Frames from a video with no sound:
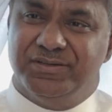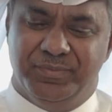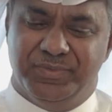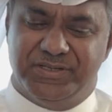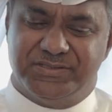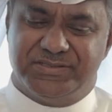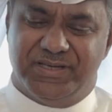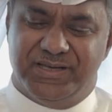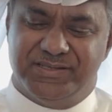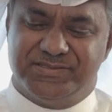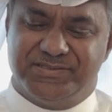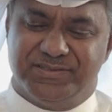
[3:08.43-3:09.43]
Emirates
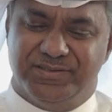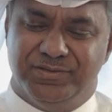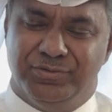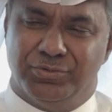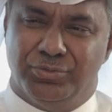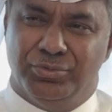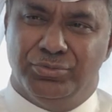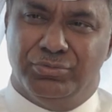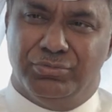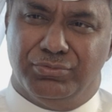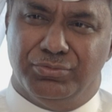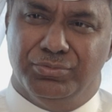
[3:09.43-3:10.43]
has grown
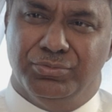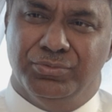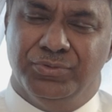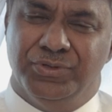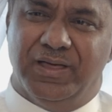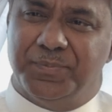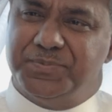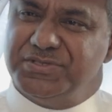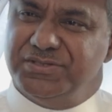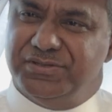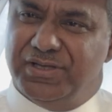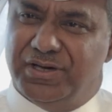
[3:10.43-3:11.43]
through the ups
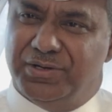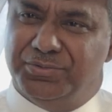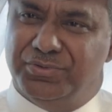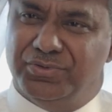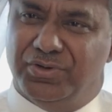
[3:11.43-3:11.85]
and downs,